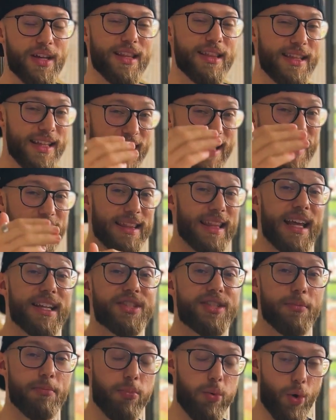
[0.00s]
the
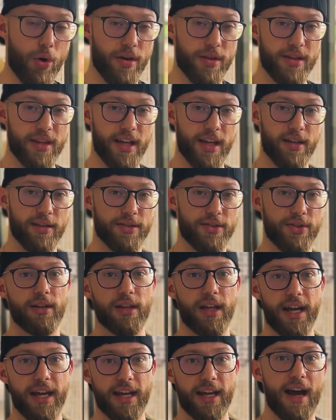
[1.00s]
less important things
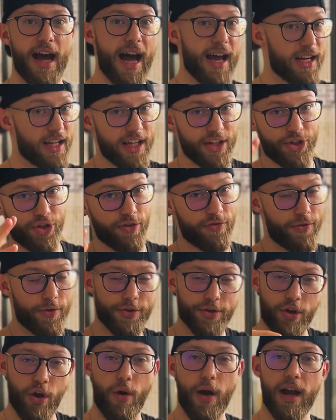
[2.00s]
like how to get your
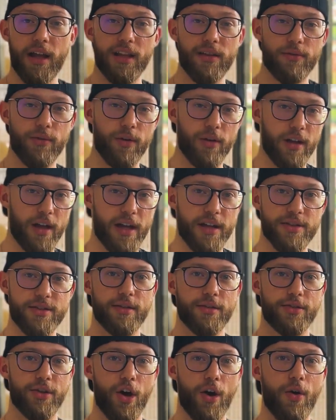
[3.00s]
first GoHighLevel
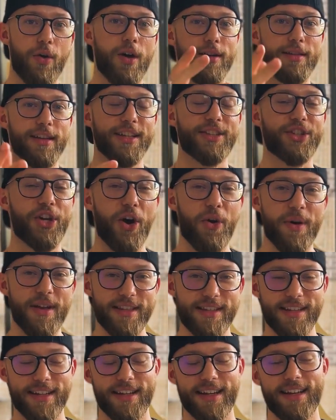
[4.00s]
clients. So let's go
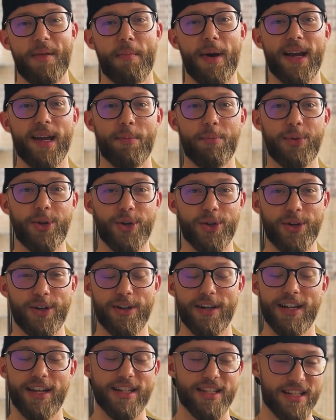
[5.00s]
into my
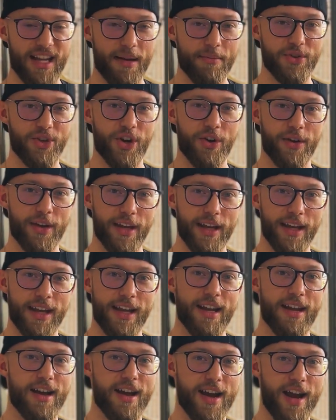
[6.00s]
computer and stop joking,
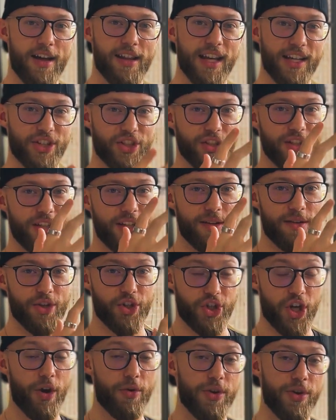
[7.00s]
and I'll actually
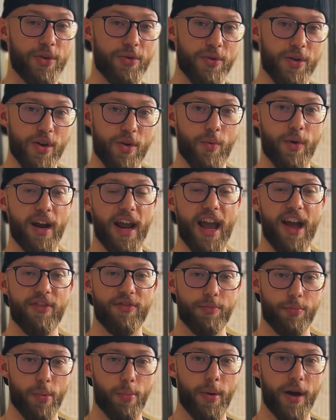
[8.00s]
show you what I
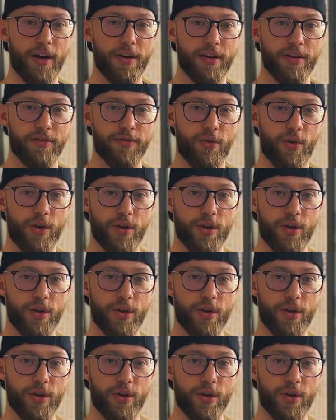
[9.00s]
have prepared here for